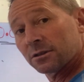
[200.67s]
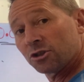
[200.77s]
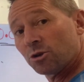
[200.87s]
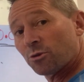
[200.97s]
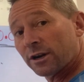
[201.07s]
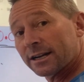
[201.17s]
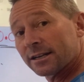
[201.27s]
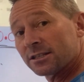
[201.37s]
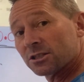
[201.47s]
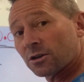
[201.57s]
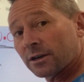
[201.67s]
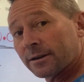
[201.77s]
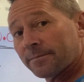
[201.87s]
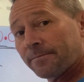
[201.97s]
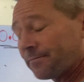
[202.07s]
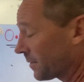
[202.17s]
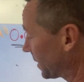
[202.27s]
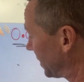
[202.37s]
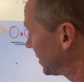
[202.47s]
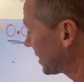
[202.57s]
numerator inside.
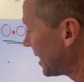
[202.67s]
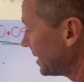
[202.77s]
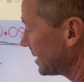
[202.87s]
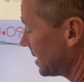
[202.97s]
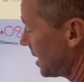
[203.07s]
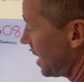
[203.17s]
In this case,